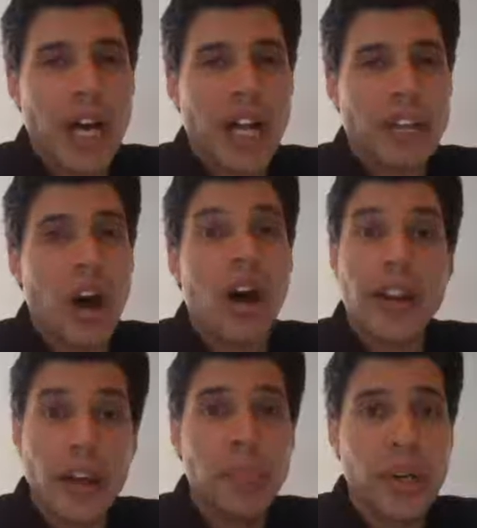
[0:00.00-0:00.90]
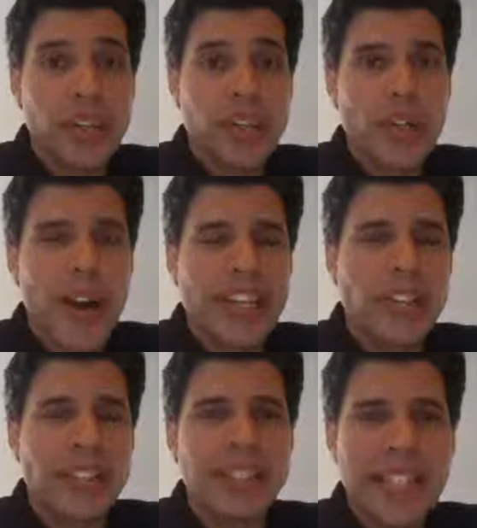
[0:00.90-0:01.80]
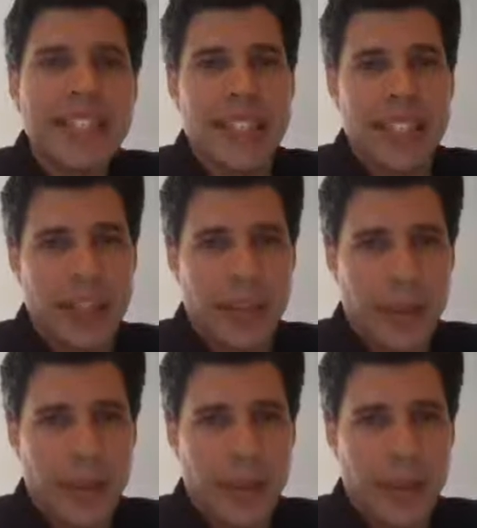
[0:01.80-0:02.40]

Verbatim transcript: onto audiobooks so I could listen